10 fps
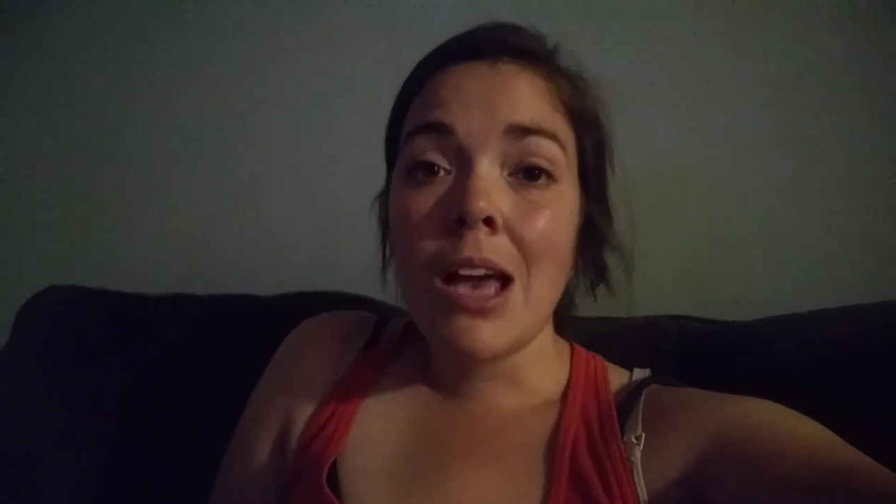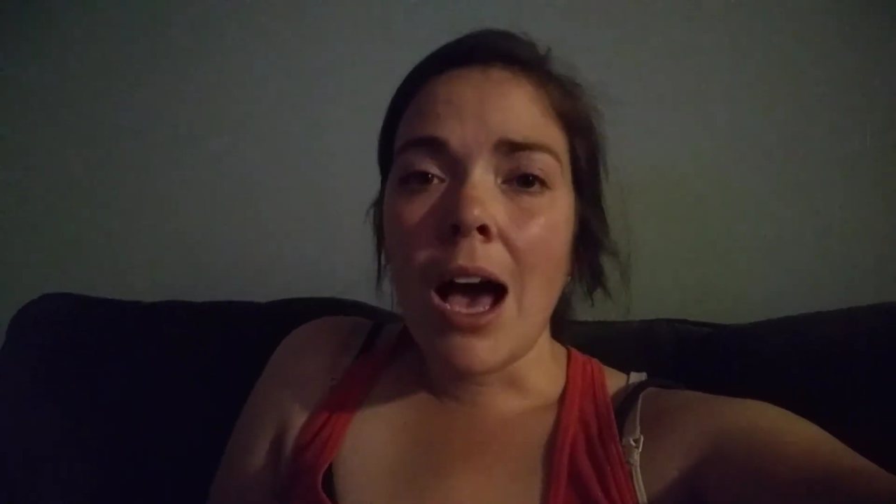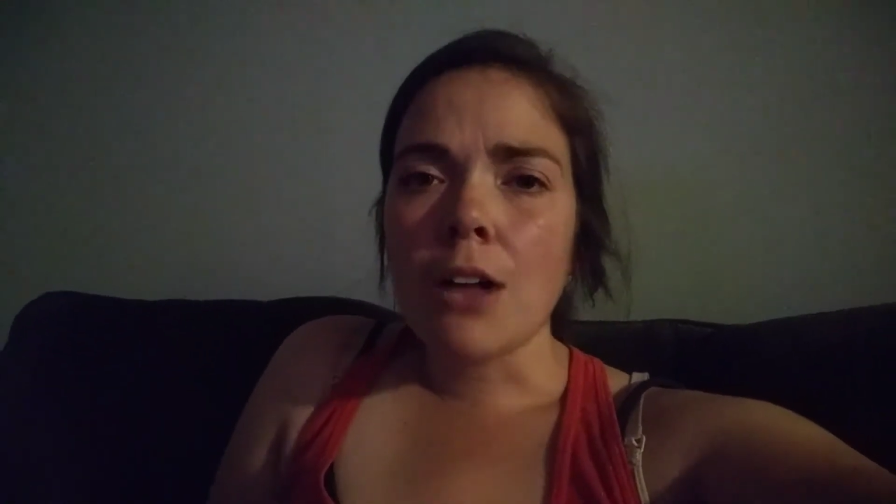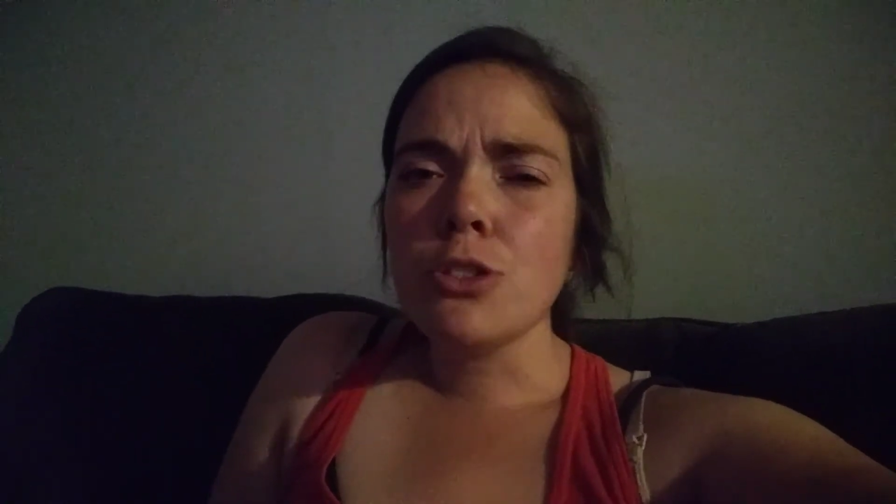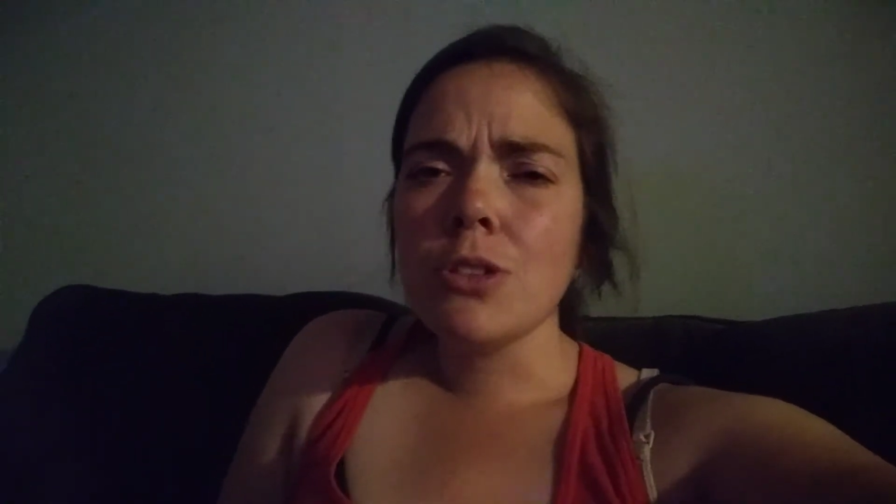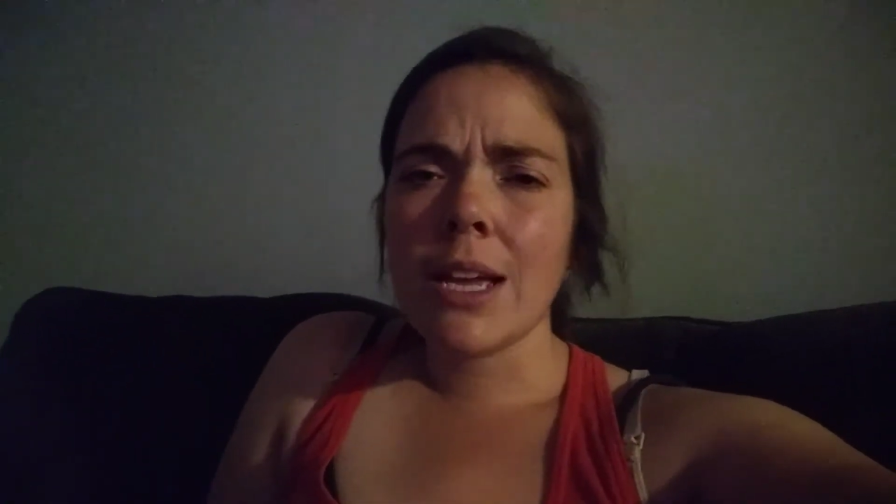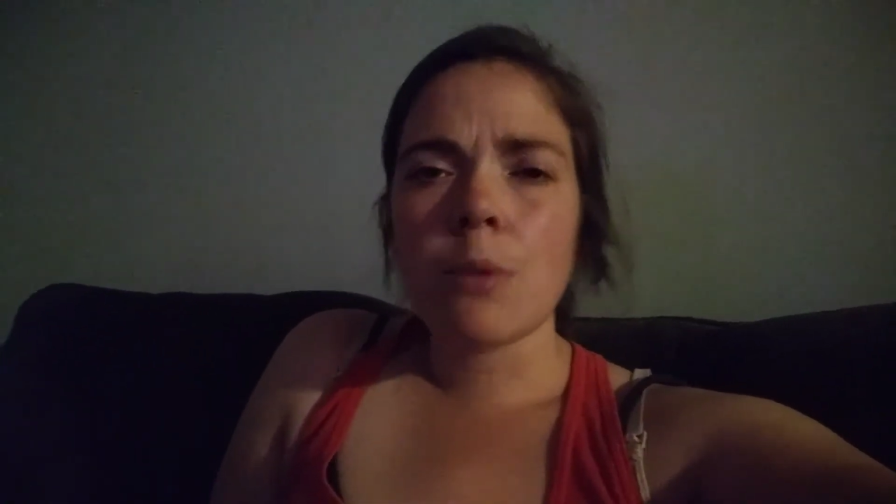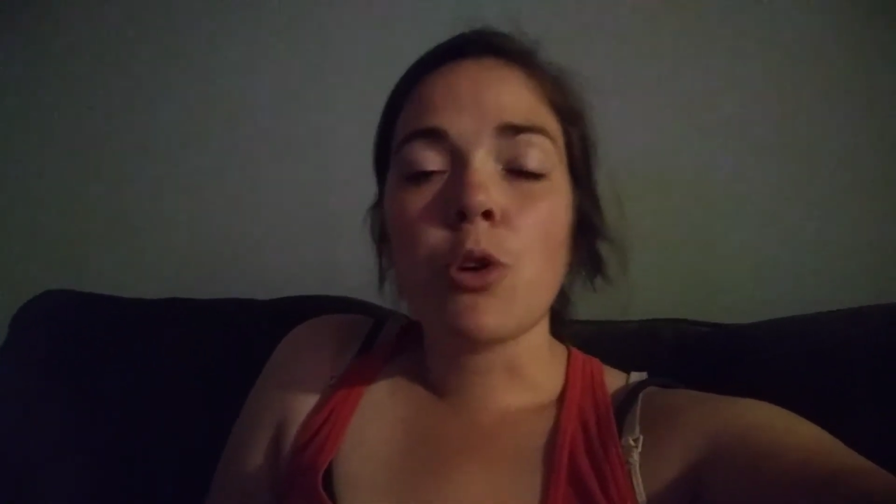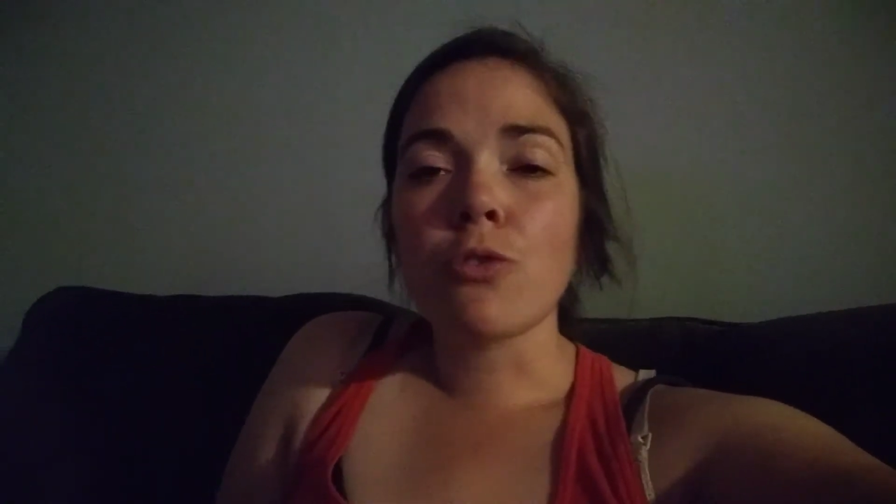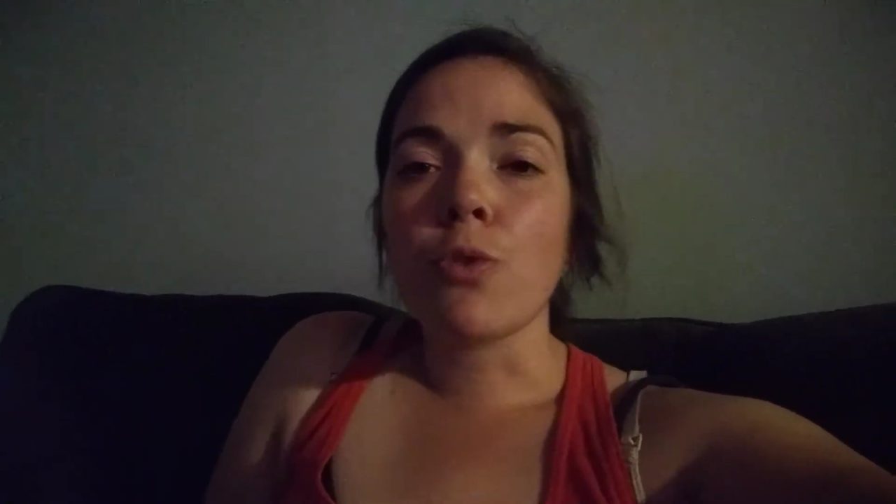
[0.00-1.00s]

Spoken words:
I'll do a more